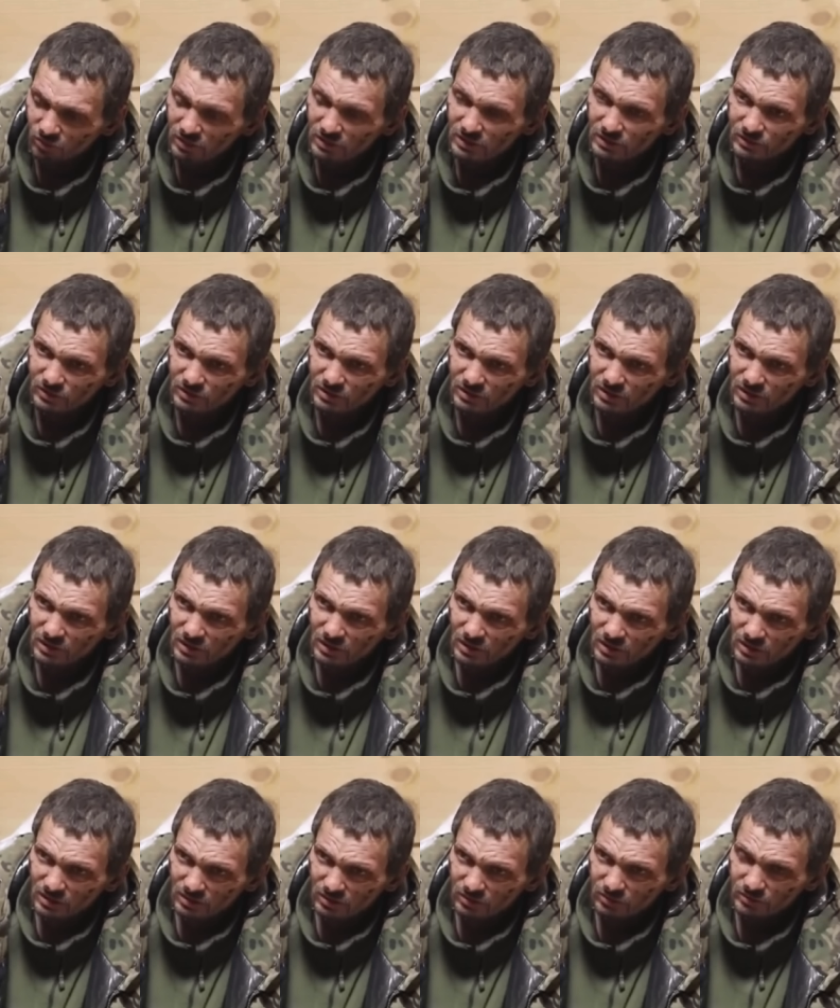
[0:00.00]
Man is
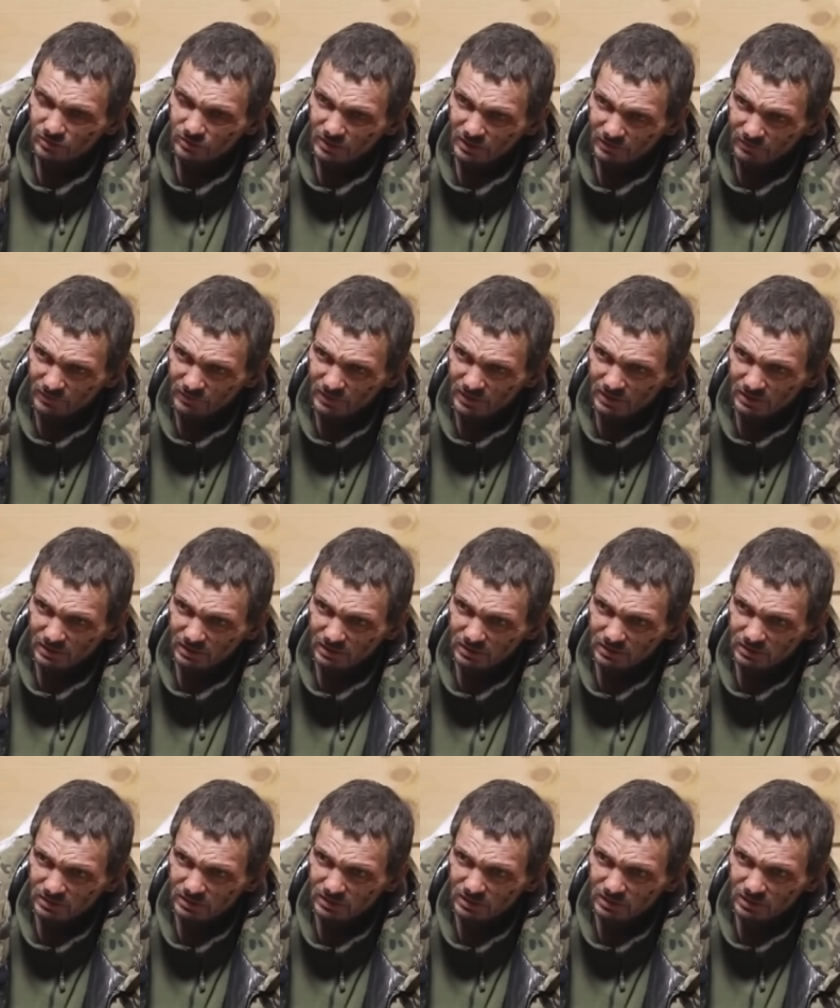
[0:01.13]
lying in blood,
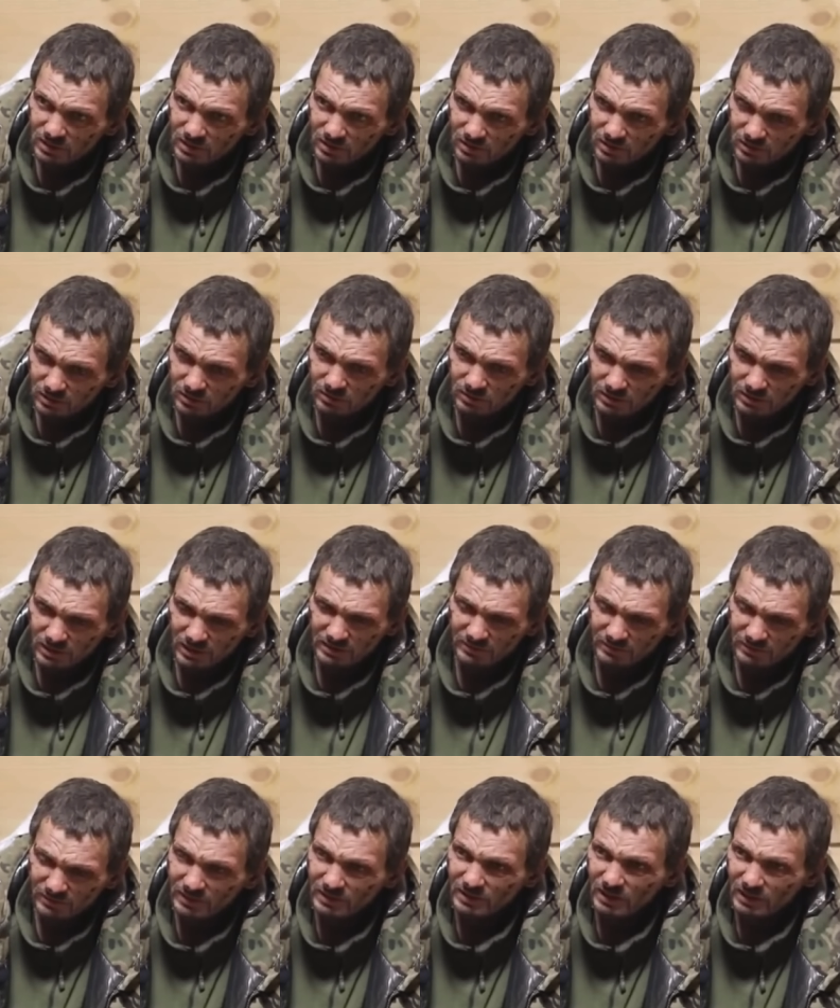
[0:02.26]
and he was
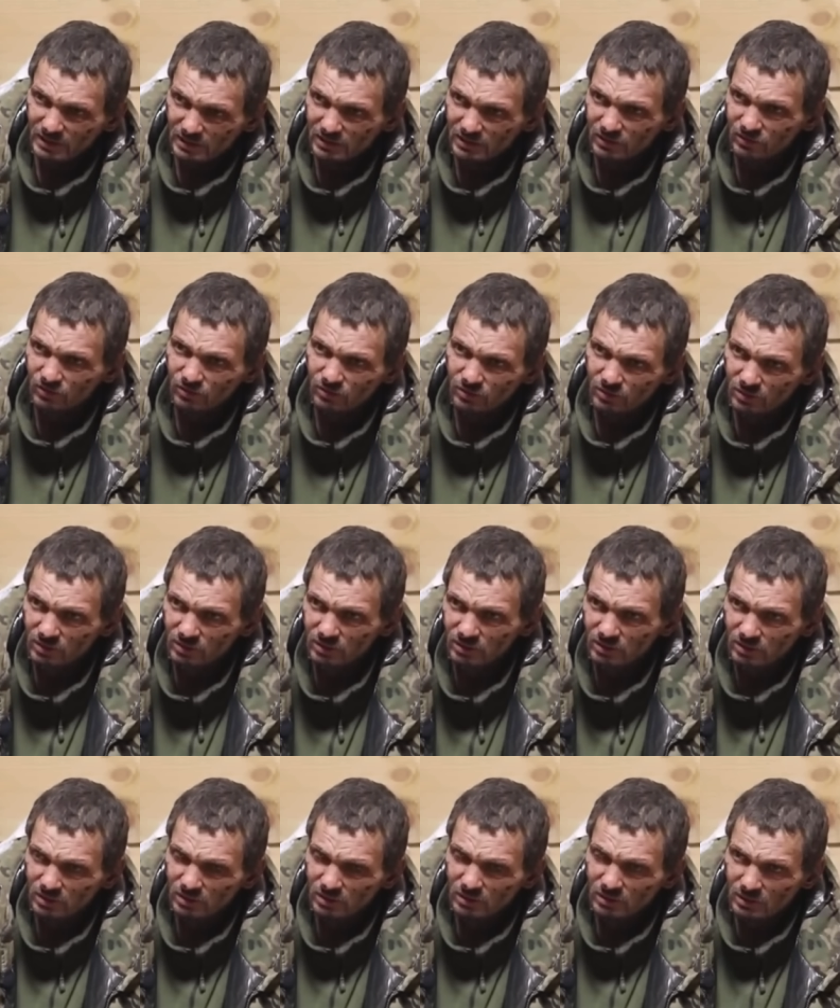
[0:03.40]
breathing heavily, not
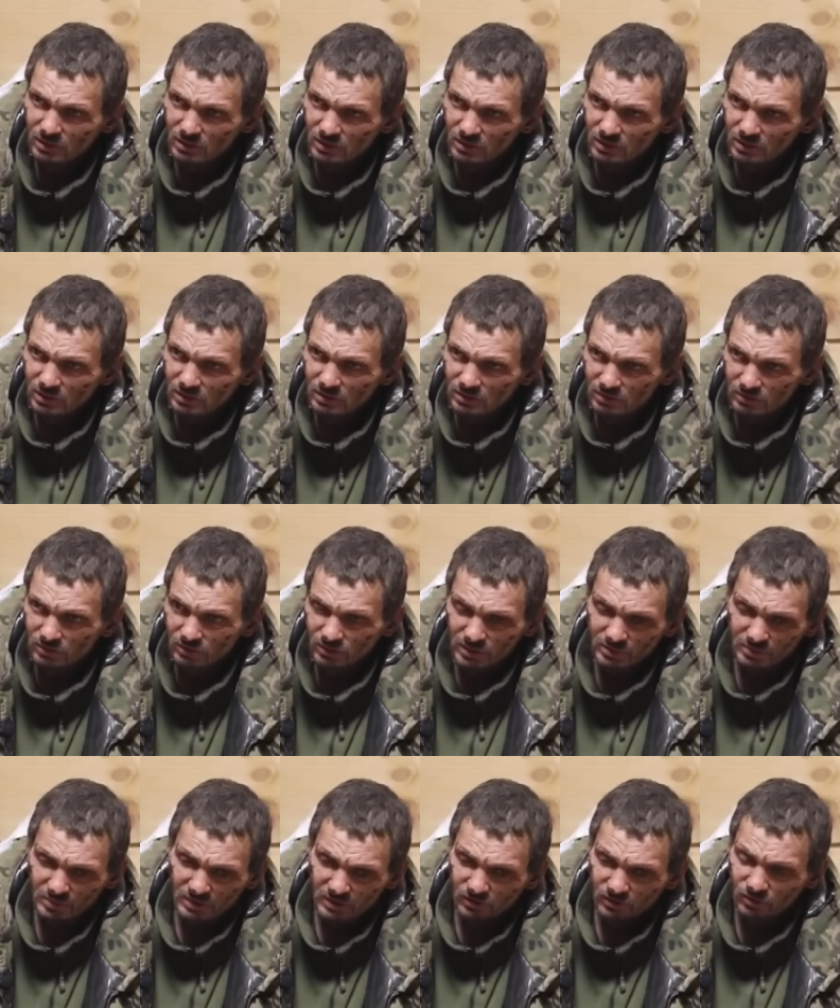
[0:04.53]
alive. It can be
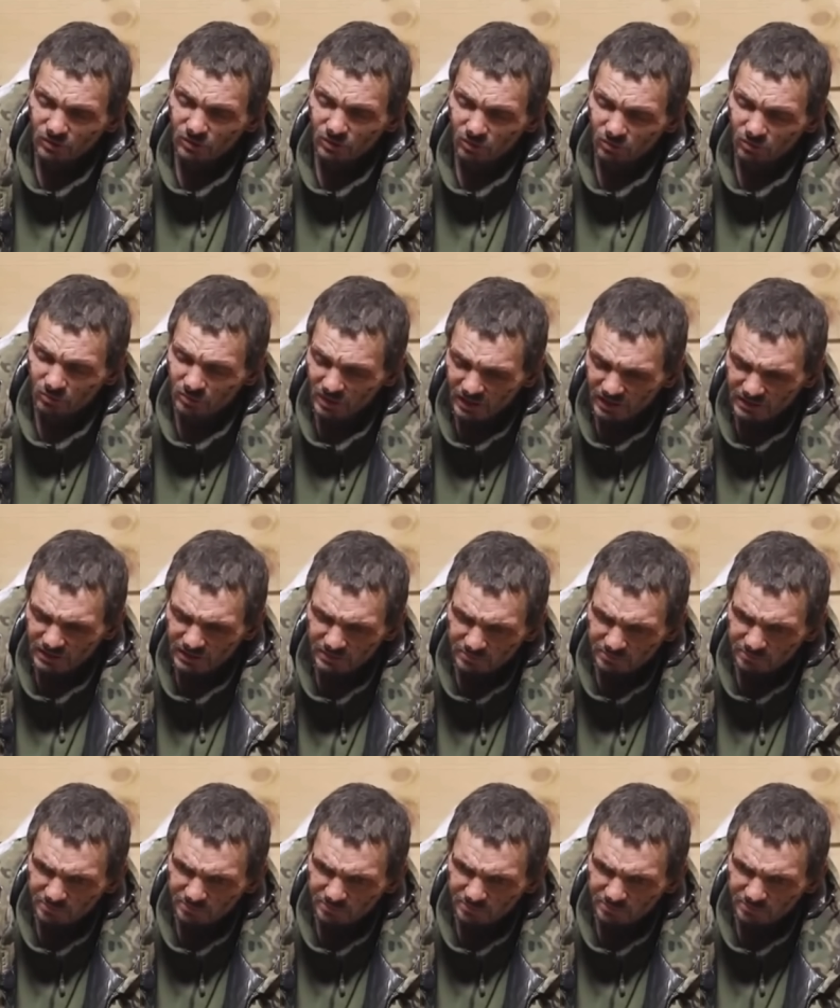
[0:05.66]
hard to die. There.